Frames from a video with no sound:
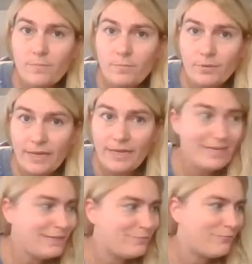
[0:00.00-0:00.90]

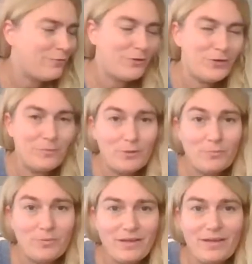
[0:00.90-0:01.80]
planning for your meal
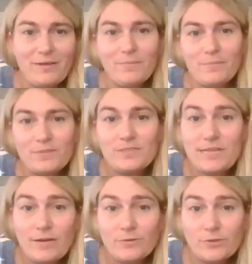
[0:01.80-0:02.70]
plan.
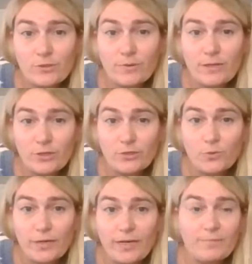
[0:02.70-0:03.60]
Scout's throwing her
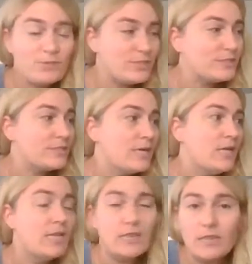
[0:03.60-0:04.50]
toy up. She's
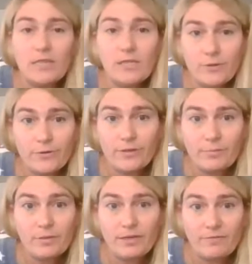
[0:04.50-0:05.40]
literally
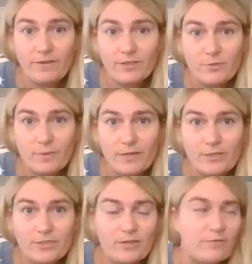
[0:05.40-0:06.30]
playing fetch by
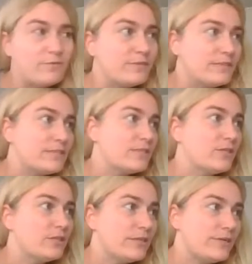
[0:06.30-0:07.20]
herself. It's
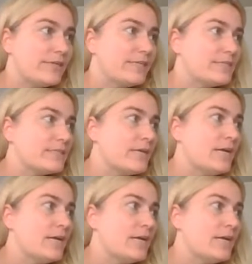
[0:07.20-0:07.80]
hilarious.